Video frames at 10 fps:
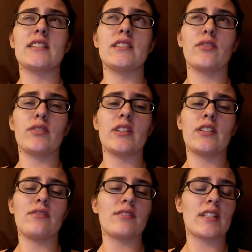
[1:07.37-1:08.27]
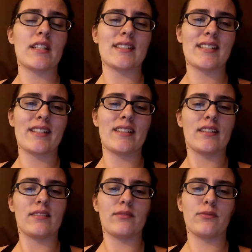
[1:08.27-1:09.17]
Don't need to use that. I
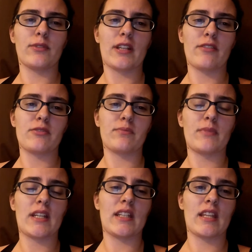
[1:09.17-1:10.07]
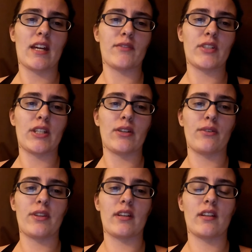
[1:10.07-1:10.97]
said when I was making that
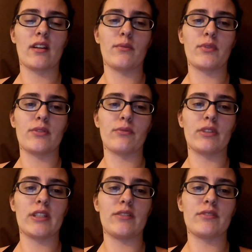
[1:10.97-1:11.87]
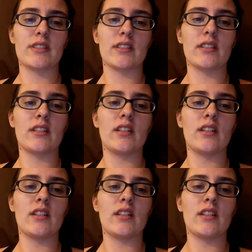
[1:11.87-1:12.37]
video that I wouldn't really use it.